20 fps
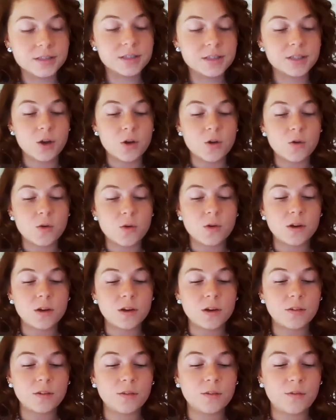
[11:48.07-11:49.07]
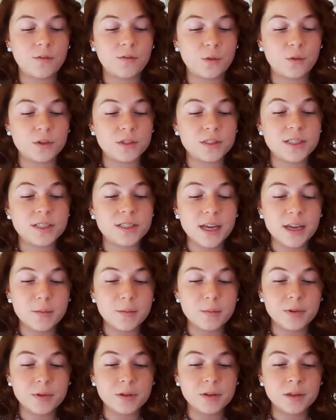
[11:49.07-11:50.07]
So for
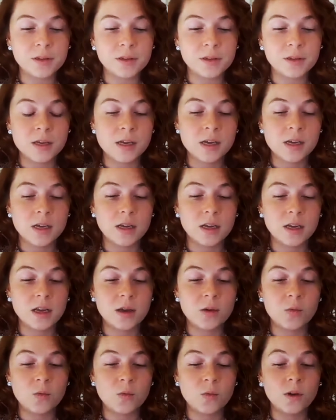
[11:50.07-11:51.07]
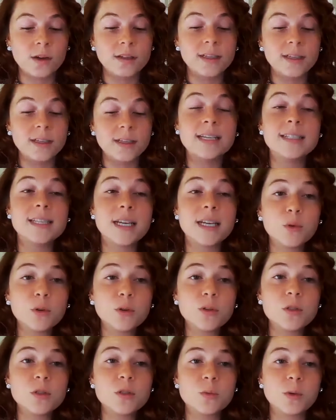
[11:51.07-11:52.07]
temp, in
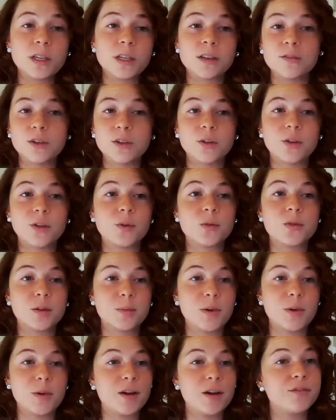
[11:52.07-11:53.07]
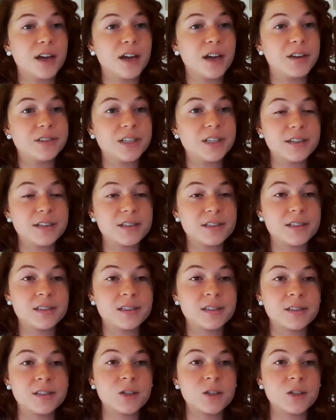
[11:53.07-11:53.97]
temporals, we can fill those in about 5 days.